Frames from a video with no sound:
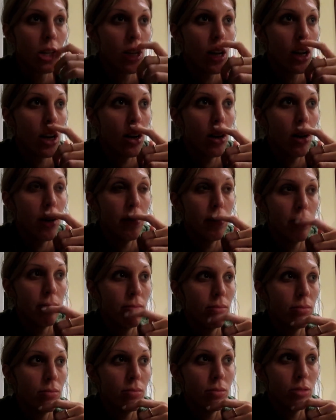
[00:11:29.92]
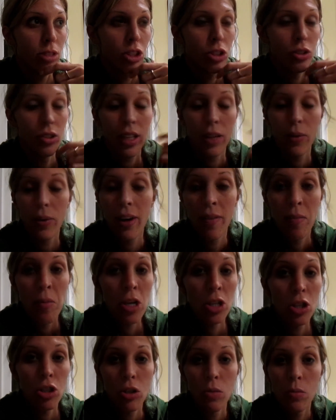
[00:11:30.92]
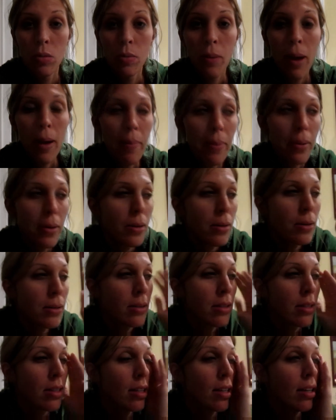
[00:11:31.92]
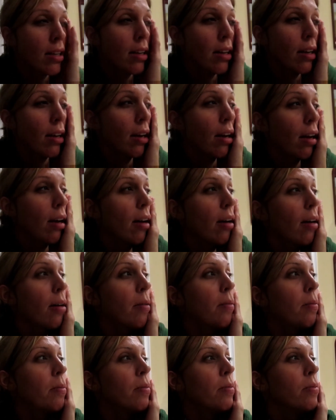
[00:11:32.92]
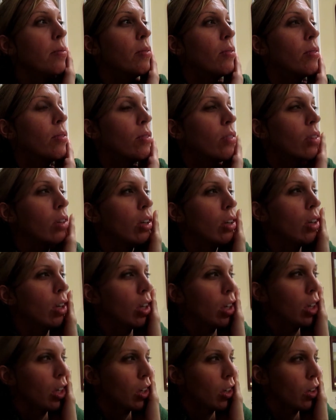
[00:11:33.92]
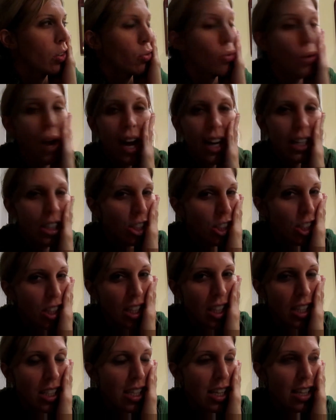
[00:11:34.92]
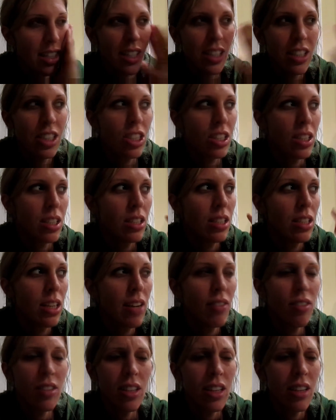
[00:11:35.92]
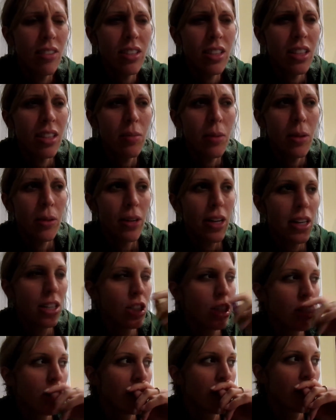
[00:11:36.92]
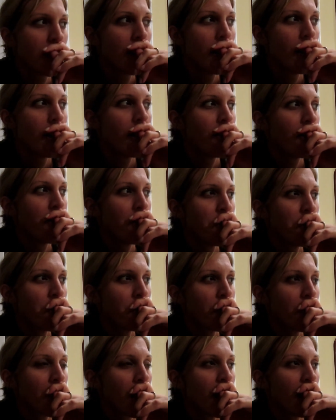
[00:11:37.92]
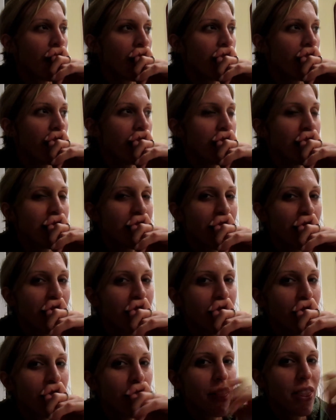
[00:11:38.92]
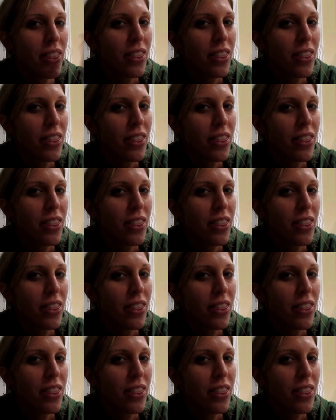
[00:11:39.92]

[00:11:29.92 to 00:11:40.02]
Um, she was like, we have mushrooms, peppers, um, radishes. I said, just every everything but radishes. And so